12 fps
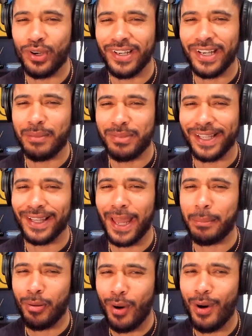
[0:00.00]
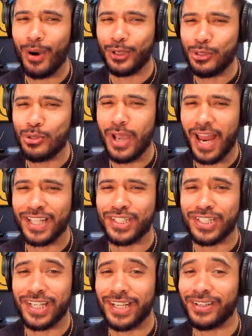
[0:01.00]
one and being like, Paul, you got to
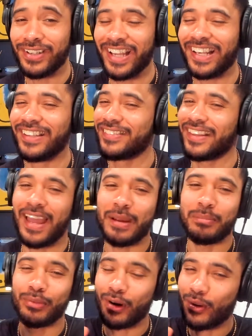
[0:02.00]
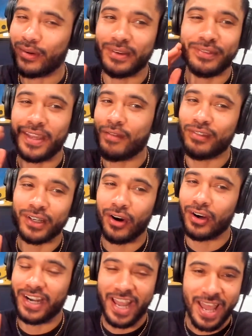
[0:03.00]
chill. And it's like, bro, if Kevin
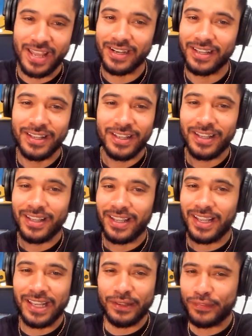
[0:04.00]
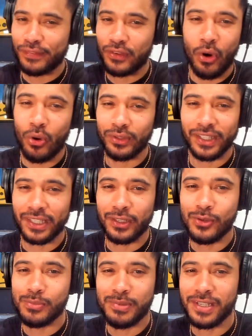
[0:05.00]
Garnett is scolding
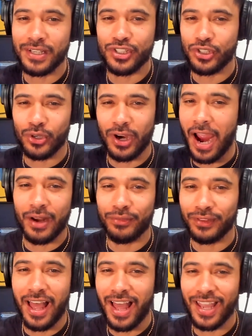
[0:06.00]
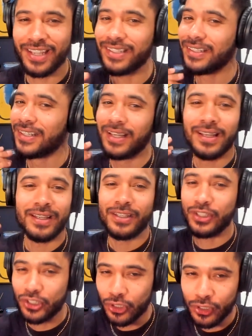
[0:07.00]
you because you're out of line,
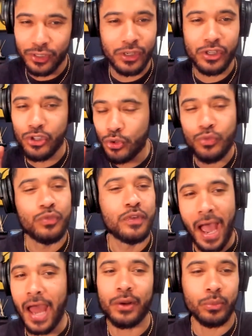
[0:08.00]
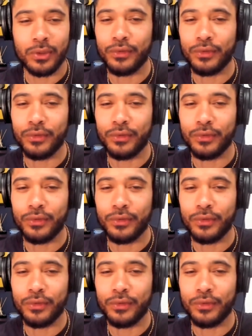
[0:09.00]
you've got to